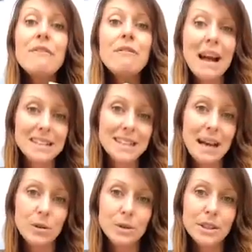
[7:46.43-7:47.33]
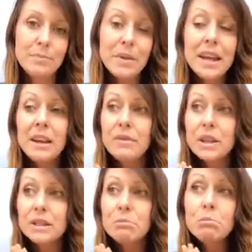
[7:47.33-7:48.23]
Fat cells. And if
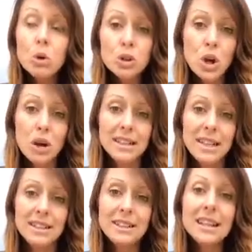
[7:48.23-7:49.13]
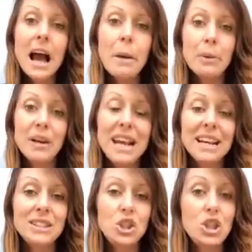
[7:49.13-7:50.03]
there's more toxins, our body
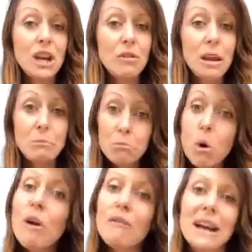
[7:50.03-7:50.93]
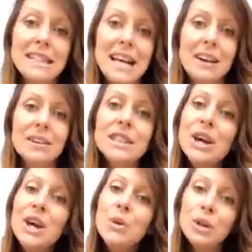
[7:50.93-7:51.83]
has to generate more fat cells,
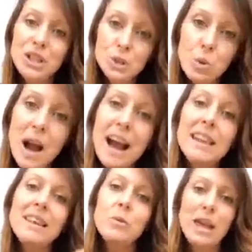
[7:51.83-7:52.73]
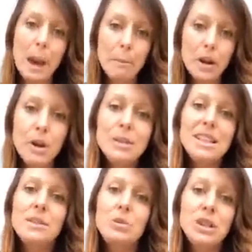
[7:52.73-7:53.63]
which is why then we get
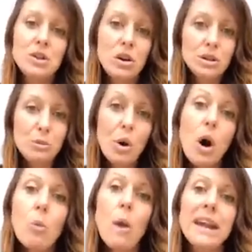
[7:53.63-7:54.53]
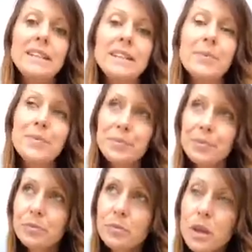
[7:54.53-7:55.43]
bloated and we start to put on weight.
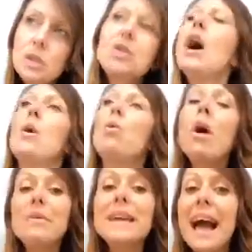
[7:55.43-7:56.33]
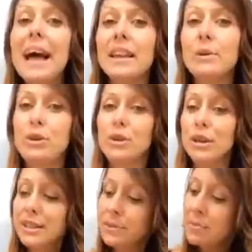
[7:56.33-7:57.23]
So what the aloe
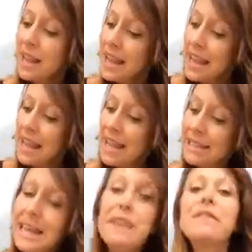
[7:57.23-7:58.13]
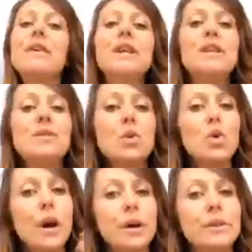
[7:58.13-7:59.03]
does is it first of all
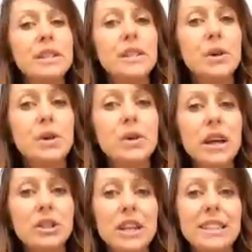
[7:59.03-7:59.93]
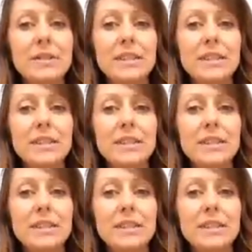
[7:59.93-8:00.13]
goes into your digestive